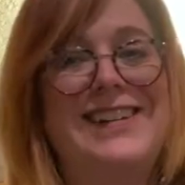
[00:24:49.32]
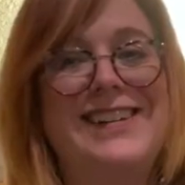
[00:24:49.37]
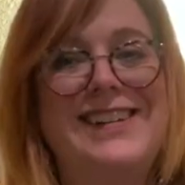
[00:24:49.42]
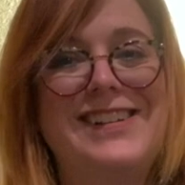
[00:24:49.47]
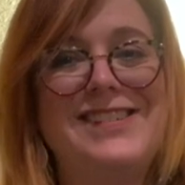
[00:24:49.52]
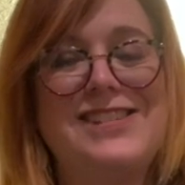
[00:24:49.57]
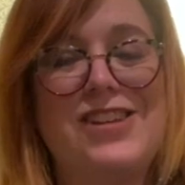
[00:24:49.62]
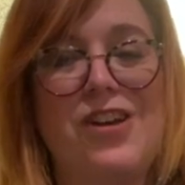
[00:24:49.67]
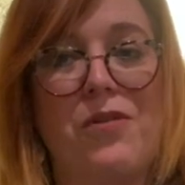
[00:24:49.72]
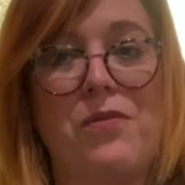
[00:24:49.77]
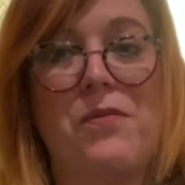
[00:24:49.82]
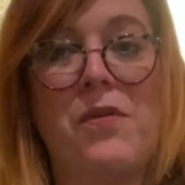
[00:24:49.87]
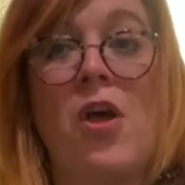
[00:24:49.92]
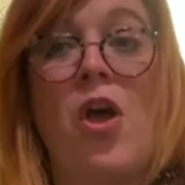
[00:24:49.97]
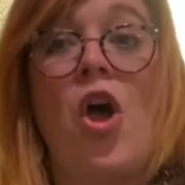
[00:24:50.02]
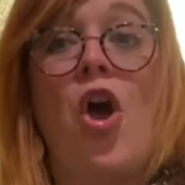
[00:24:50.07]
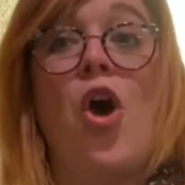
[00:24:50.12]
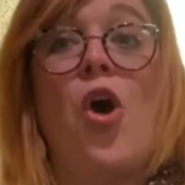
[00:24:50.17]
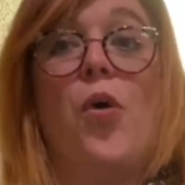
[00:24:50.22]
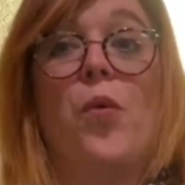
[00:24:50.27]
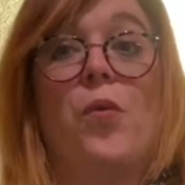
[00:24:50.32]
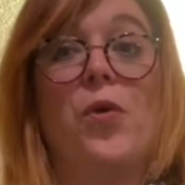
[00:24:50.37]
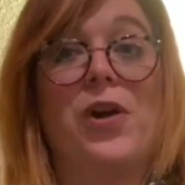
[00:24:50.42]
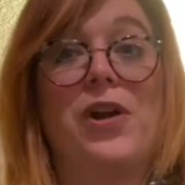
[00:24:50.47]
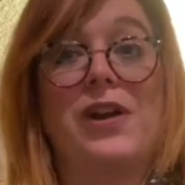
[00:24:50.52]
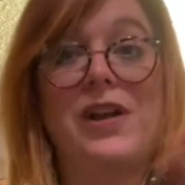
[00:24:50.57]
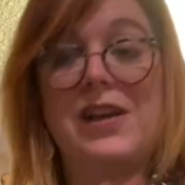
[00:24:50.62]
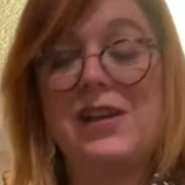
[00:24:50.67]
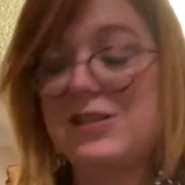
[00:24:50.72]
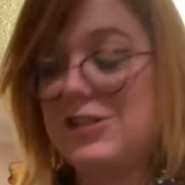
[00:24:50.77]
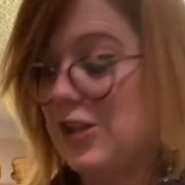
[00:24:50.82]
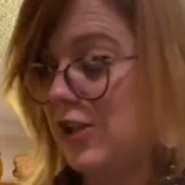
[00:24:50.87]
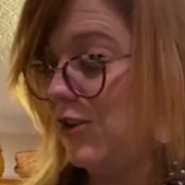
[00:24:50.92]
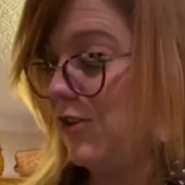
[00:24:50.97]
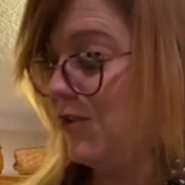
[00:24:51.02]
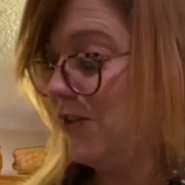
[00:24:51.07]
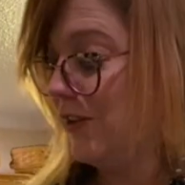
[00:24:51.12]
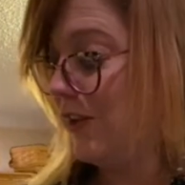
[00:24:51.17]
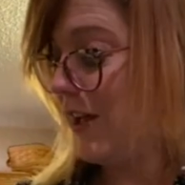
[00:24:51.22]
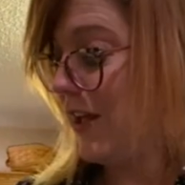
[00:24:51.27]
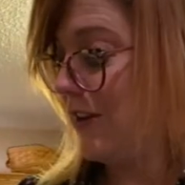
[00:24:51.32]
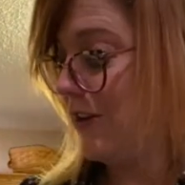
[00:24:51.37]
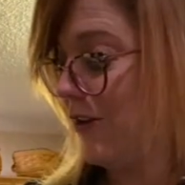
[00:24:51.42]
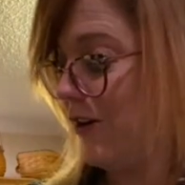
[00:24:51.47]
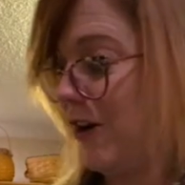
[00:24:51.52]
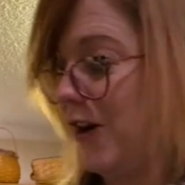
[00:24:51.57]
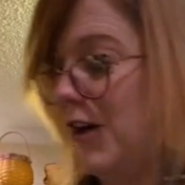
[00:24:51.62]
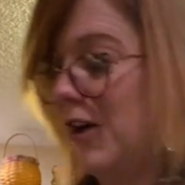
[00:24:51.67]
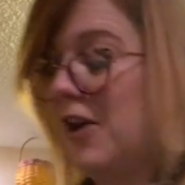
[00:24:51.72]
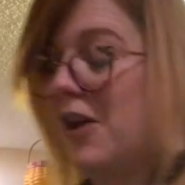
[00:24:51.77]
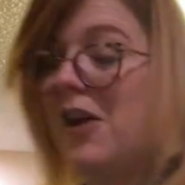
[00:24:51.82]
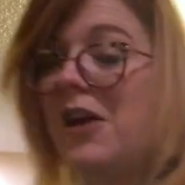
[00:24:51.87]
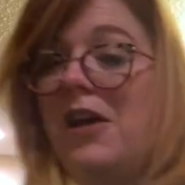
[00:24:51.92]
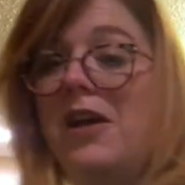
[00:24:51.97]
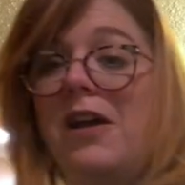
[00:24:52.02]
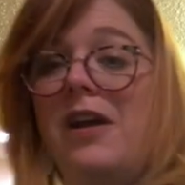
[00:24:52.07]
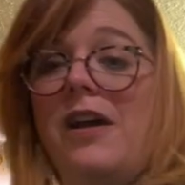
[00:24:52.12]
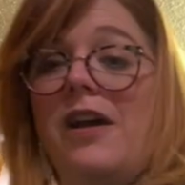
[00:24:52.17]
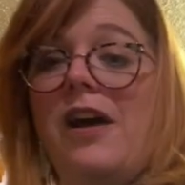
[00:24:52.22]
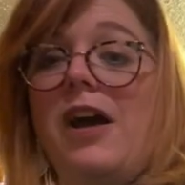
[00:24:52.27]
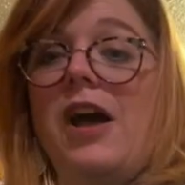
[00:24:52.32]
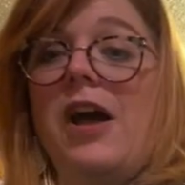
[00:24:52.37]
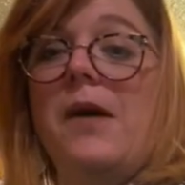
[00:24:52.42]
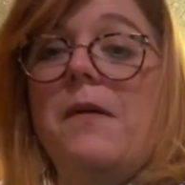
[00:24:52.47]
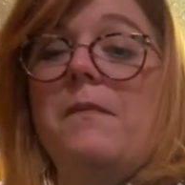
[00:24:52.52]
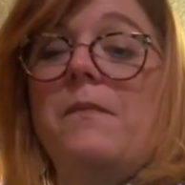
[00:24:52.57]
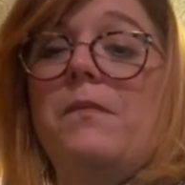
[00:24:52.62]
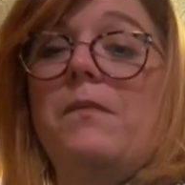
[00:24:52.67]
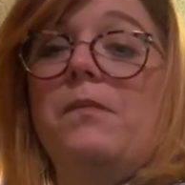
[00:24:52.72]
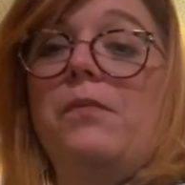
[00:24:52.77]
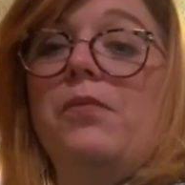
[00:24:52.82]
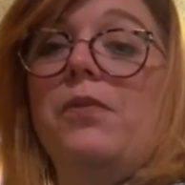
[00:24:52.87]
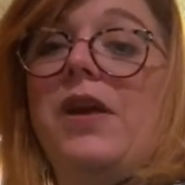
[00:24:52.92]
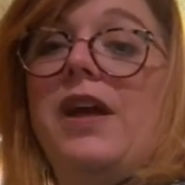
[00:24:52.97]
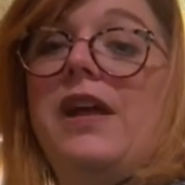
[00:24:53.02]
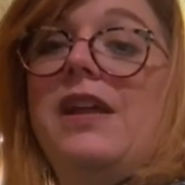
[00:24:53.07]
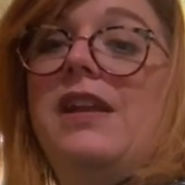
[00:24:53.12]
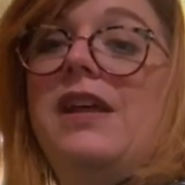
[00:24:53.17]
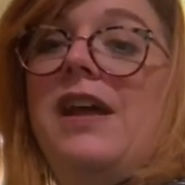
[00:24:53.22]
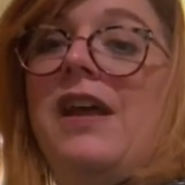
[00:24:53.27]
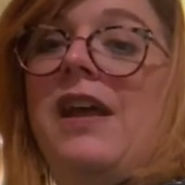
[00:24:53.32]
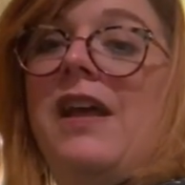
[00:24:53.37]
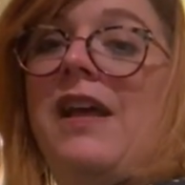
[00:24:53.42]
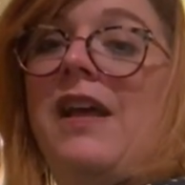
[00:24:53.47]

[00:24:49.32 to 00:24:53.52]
So we're gonna continue to let our bread